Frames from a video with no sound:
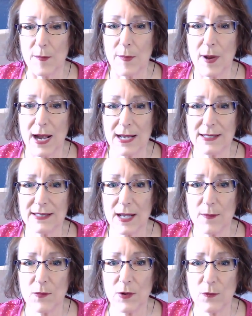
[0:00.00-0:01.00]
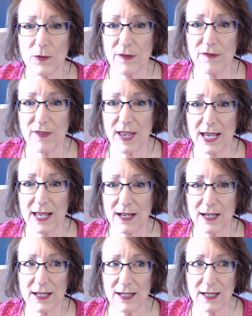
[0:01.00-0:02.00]
by someone with
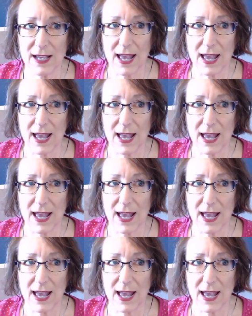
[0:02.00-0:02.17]
Vanna,